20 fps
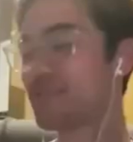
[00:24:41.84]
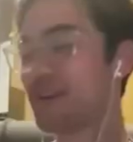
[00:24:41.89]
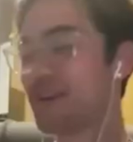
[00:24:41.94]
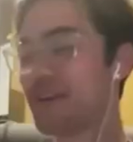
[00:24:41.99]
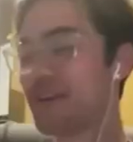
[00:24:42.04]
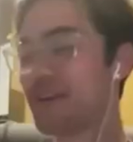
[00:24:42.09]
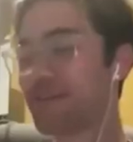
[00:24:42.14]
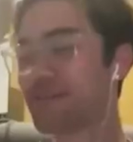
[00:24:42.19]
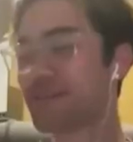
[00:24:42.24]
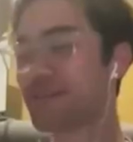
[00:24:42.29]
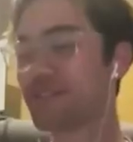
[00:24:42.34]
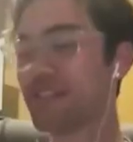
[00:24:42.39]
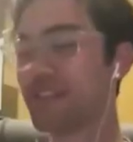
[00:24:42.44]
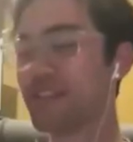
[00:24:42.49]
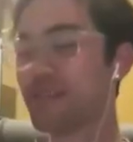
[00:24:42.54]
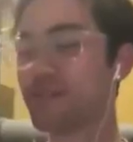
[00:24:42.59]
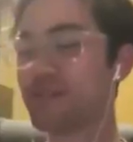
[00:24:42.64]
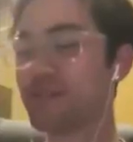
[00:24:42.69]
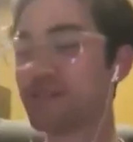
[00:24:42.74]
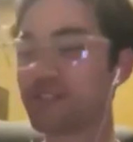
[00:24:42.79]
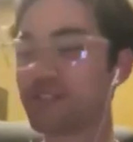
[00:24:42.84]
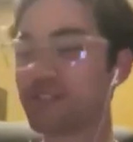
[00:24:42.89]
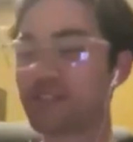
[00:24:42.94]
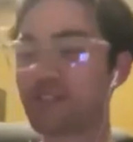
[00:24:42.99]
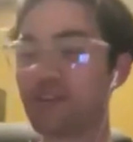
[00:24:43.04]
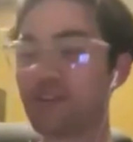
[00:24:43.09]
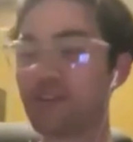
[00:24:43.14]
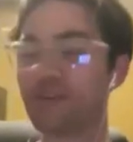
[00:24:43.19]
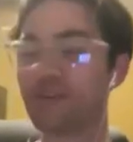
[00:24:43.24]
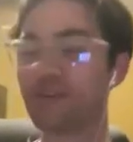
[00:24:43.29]
Panthers team was just
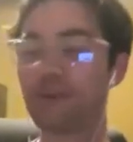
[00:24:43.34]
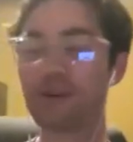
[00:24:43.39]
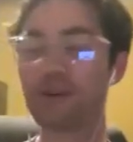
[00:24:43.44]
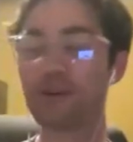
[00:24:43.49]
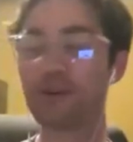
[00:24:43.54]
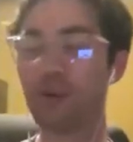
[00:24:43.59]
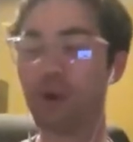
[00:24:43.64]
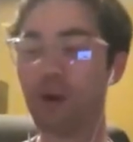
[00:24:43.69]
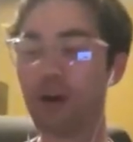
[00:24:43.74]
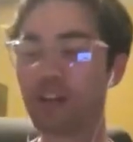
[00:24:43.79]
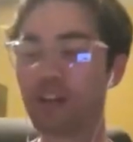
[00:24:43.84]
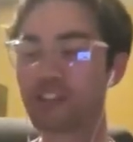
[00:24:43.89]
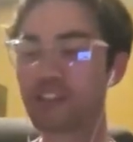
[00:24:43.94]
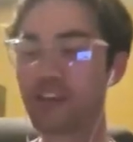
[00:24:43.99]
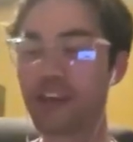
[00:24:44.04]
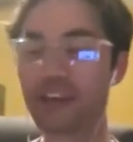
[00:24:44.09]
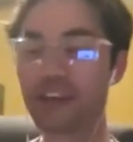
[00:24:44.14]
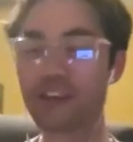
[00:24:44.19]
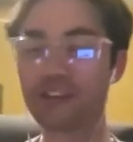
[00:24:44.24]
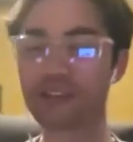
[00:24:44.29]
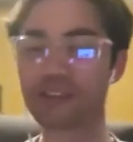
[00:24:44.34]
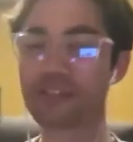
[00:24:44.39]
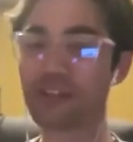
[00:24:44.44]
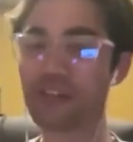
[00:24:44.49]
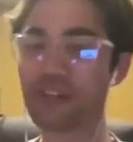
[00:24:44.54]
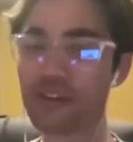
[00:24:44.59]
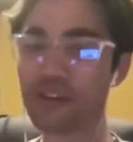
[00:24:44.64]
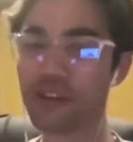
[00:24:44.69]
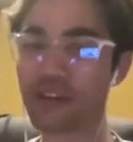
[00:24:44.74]
so fun to watch that year too.